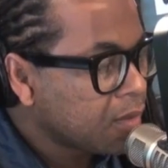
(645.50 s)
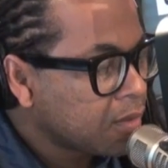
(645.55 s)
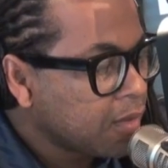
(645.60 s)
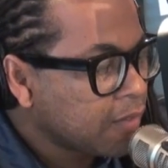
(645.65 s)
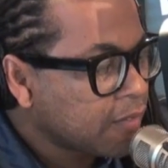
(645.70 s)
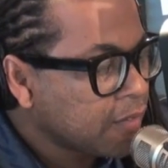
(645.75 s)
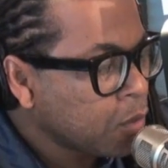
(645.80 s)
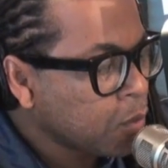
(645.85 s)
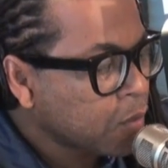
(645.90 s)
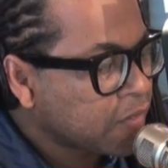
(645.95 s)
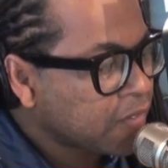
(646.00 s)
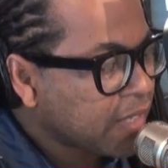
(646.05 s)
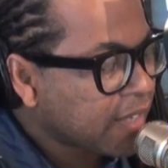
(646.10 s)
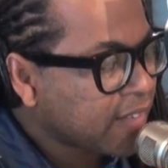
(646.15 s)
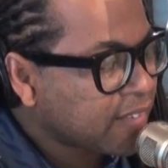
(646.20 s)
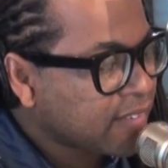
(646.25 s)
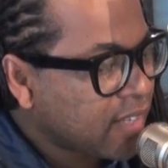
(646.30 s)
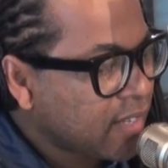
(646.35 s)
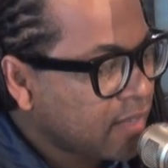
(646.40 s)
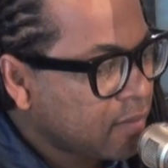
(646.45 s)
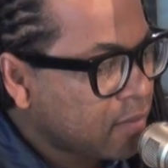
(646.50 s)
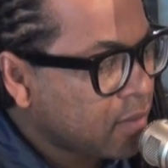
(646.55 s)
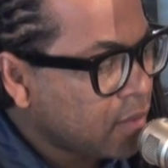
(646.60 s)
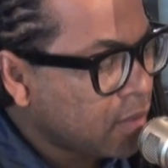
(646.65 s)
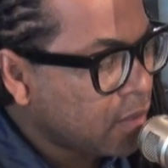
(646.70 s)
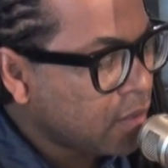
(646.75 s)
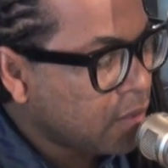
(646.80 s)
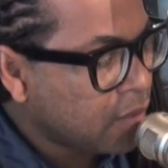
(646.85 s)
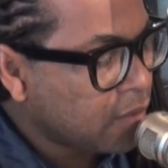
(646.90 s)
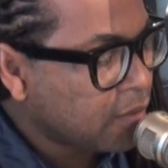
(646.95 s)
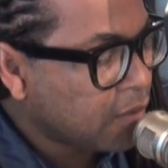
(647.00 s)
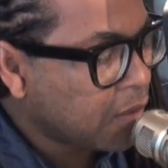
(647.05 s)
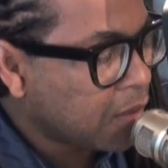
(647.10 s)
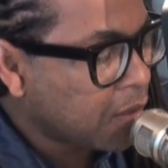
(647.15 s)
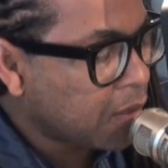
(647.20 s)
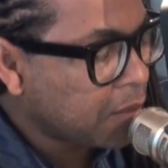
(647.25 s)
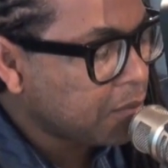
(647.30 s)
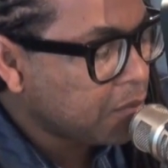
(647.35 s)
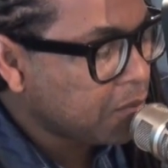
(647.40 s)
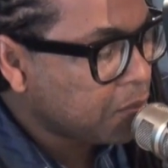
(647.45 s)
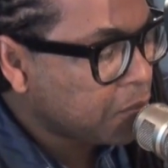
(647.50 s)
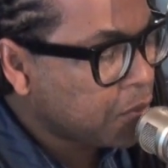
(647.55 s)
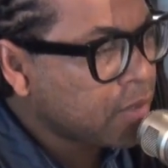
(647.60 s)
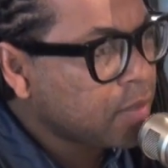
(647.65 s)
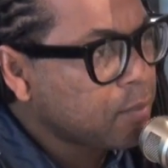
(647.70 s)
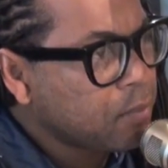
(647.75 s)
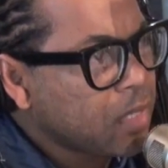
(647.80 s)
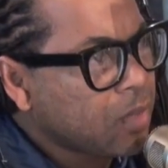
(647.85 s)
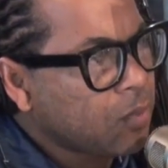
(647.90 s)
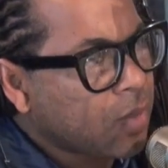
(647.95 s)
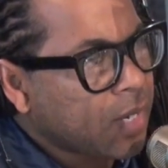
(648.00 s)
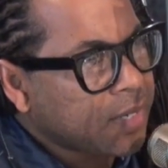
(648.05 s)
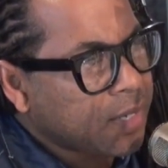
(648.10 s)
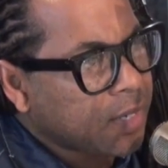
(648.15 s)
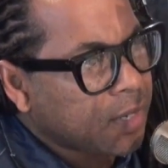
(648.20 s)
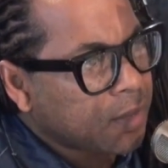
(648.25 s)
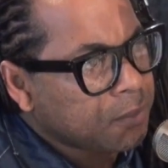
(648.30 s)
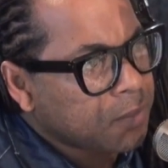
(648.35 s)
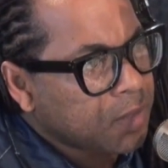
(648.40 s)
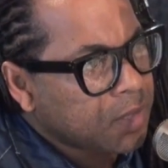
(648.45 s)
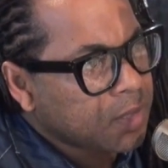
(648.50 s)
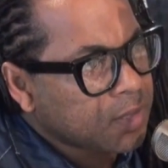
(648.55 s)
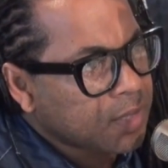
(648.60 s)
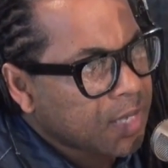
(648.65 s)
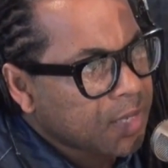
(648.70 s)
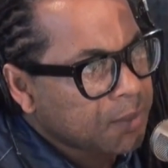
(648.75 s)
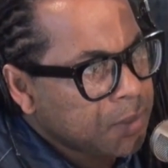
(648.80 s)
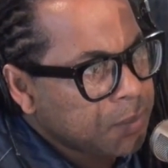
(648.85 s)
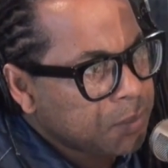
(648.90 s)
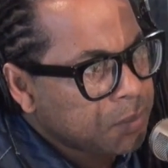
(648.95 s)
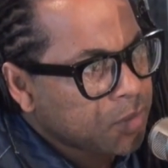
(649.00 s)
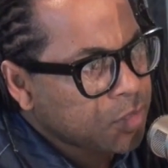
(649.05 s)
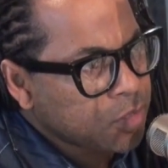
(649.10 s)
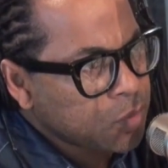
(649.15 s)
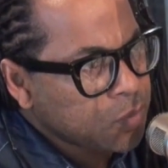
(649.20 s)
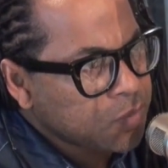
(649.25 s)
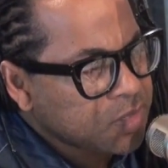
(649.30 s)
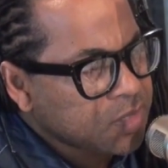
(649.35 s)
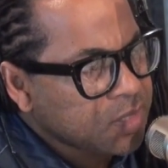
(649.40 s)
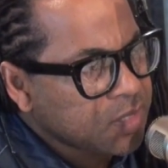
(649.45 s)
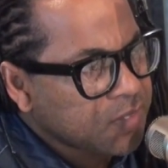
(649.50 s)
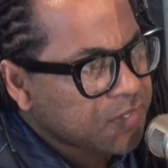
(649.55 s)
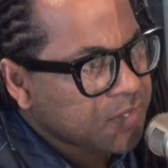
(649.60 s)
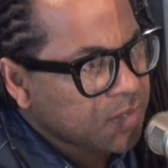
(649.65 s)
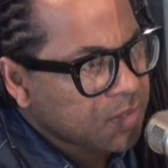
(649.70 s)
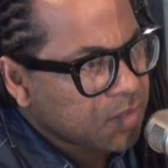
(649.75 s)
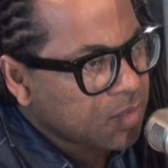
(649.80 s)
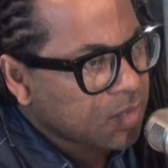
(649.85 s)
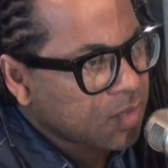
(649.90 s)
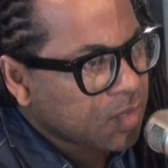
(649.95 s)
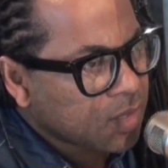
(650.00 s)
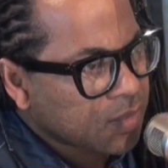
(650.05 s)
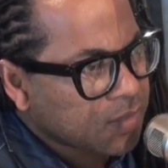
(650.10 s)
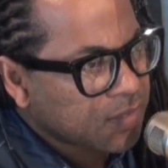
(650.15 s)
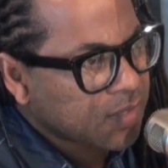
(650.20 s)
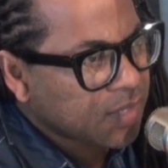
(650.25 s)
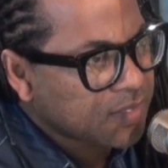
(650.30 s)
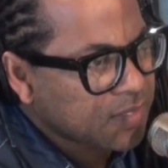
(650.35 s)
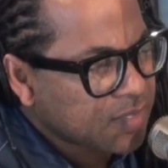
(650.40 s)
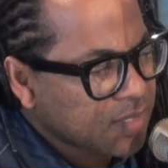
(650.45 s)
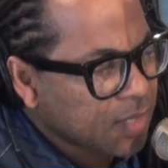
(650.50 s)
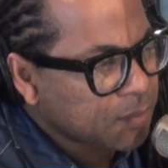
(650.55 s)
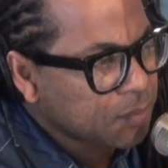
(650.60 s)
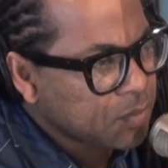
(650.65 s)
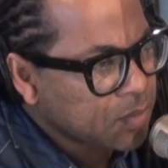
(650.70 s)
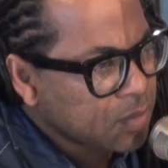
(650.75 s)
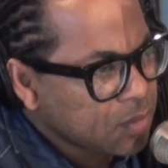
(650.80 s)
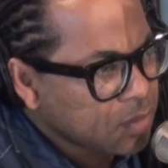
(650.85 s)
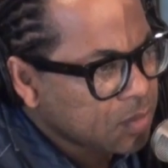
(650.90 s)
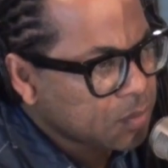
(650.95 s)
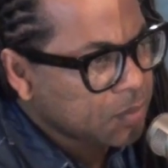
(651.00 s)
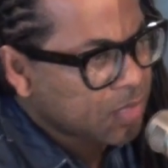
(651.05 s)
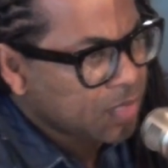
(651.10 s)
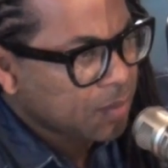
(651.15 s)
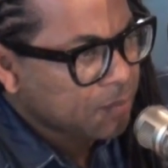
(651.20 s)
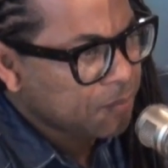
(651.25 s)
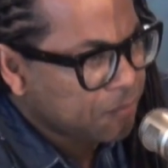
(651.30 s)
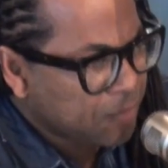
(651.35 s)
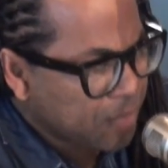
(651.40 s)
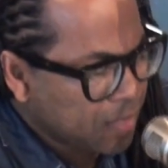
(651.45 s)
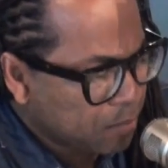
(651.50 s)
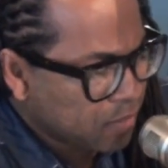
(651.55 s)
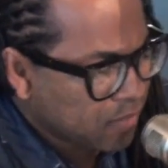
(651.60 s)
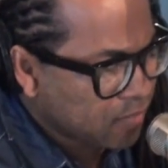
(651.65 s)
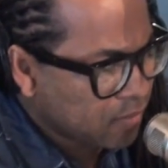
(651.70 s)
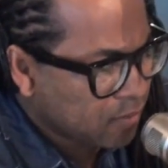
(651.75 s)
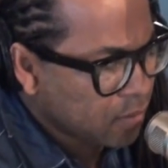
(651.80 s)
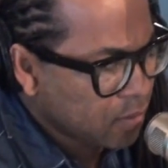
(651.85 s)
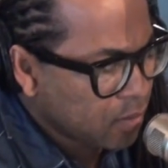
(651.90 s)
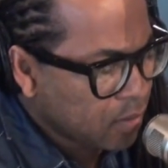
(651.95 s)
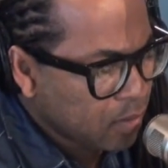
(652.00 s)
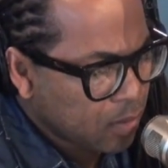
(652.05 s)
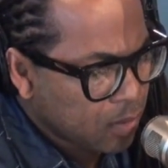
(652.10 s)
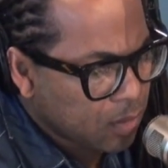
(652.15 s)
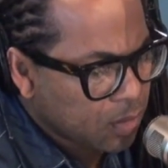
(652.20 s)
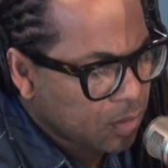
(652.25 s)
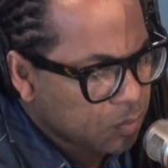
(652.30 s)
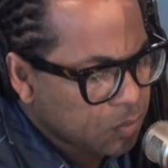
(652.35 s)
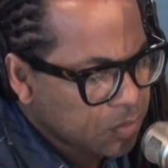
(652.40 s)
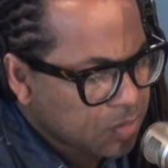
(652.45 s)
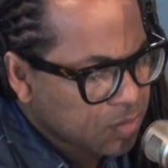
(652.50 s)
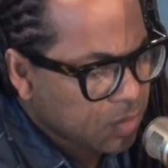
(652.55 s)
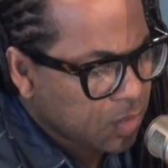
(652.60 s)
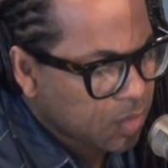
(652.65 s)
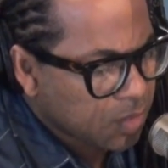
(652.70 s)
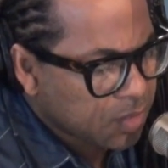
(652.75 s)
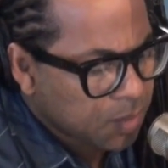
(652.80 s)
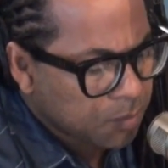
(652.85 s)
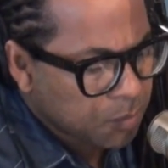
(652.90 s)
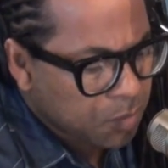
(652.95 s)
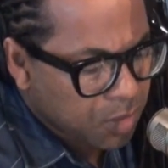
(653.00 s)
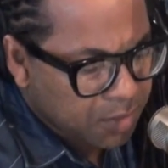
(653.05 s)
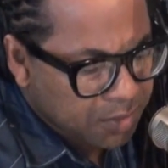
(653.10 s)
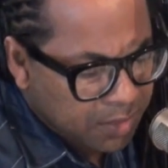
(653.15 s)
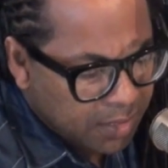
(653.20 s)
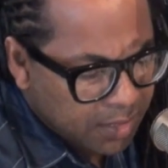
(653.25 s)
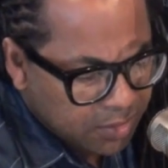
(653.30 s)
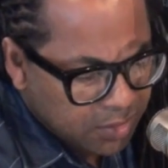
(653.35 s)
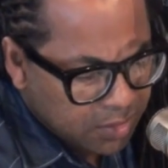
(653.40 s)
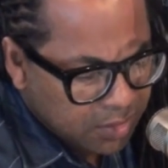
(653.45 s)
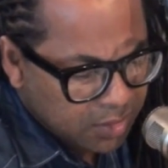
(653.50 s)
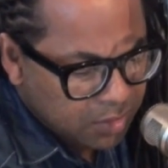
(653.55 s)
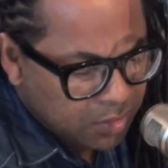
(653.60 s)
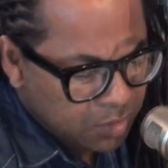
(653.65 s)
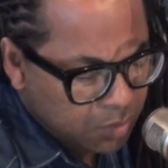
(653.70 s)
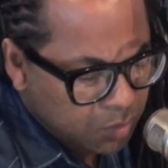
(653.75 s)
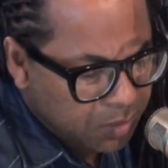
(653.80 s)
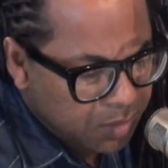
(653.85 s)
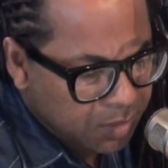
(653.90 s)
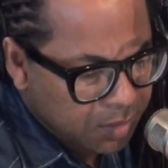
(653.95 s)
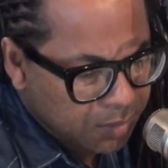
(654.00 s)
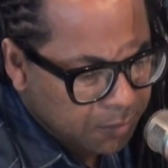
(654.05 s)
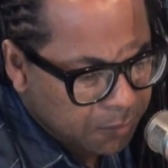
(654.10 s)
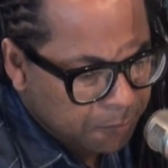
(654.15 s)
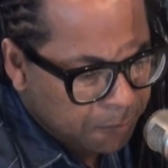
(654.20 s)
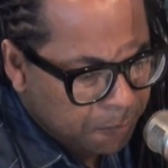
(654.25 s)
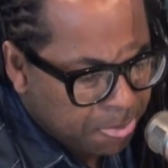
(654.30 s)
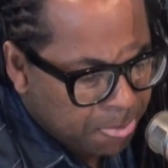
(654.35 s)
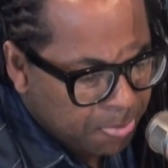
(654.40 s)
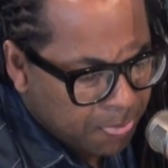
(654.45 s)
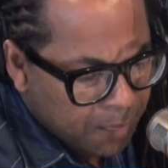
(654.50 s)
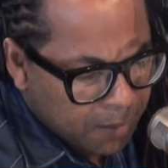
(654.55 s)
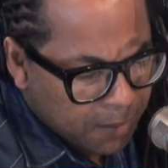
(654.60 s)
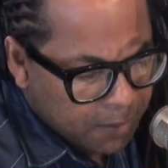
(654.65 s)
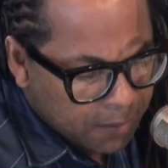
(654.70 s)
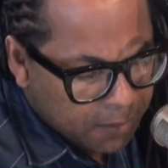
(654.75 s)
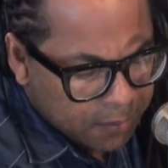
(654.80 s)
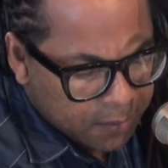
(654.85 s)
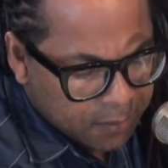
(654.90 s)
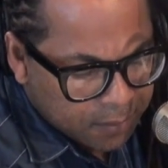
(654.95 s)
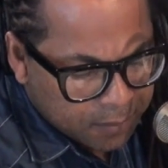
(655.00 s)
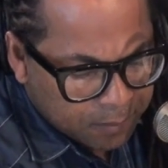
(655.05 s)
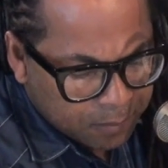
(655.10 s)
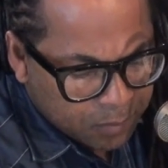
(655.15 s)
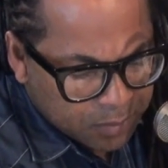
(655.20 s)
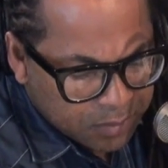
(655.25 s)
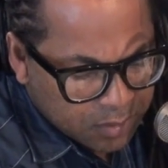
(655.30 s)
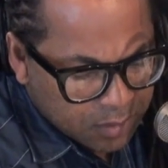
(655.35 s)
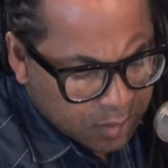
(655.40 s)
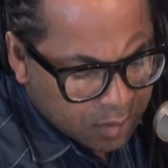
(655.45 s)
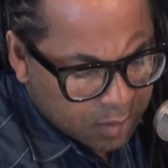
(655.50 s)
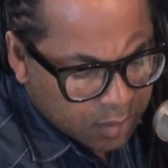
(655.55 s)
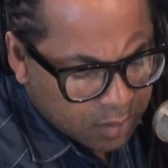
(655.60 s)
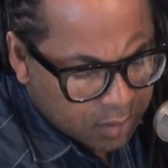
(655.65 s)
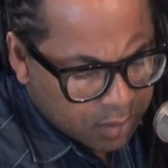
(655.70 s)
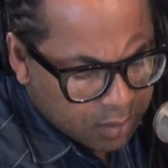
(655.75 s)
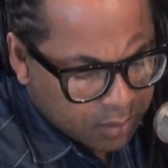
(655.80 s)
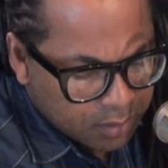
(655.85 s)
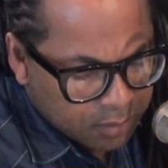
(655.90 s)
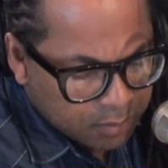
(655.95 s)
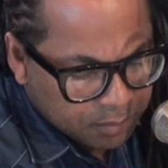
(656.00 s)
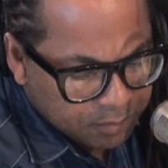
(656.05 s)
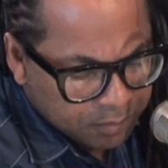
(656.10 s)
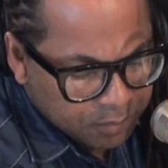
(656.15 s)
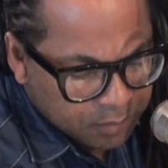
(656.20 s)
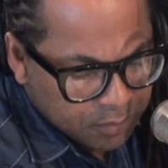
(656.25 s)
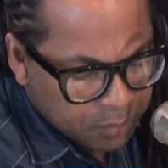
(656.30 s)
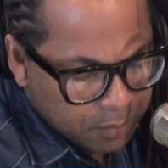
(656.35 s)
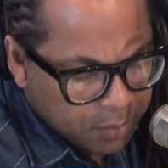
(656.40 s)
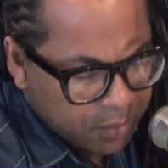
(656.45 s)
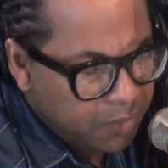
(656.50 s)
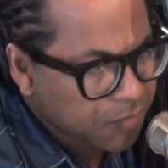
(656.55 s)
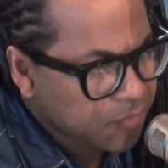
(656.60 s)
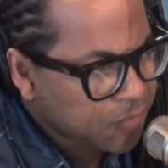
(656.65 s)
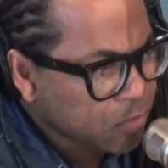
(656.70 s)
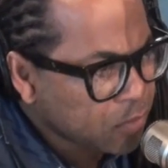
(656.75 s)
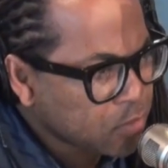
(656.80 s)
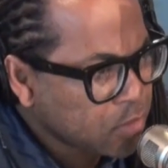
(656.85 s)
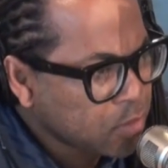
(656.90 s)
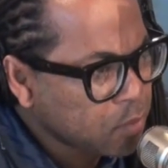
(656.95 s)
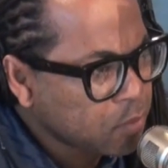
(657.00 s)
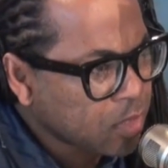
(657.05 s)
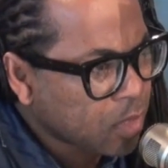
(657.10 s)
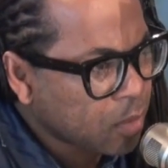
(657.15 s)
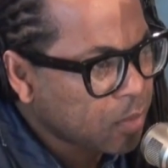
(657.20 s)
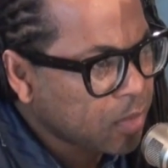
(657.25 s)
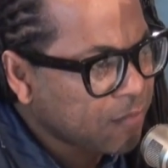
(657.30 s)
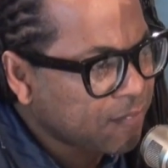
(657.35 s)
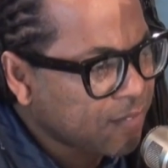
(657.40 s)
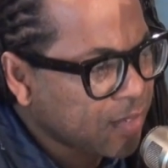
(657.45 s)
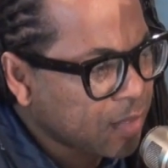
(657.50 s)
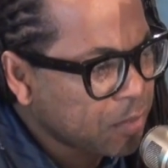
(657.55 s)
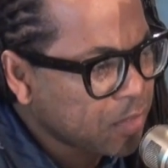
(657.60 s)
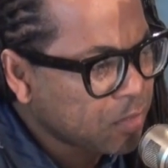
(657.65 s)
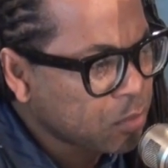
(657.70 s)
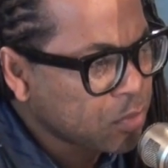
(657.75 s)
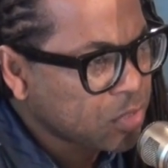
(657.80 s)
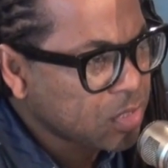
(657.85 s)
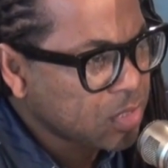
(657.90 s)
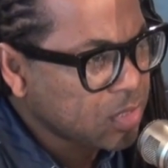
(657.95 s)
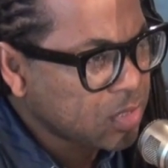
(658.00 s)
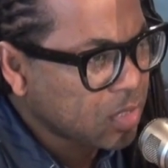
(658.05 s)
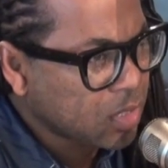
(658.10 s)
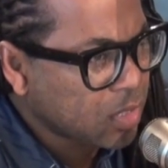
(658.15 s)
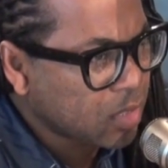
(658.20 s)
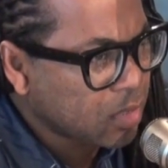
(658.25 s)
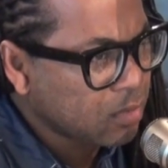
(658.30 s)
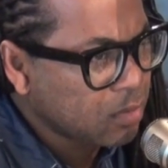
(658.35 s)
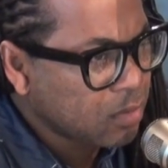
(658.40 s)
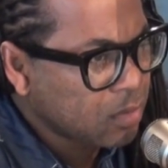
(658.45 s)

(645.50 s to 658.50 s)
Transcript: This whole sex tape thing is pretty big right now. And a lot of people are using the sex tape to become famous. We saw Kim Kardashian do it. We saw Paris Hilton. She was already famous when she did it.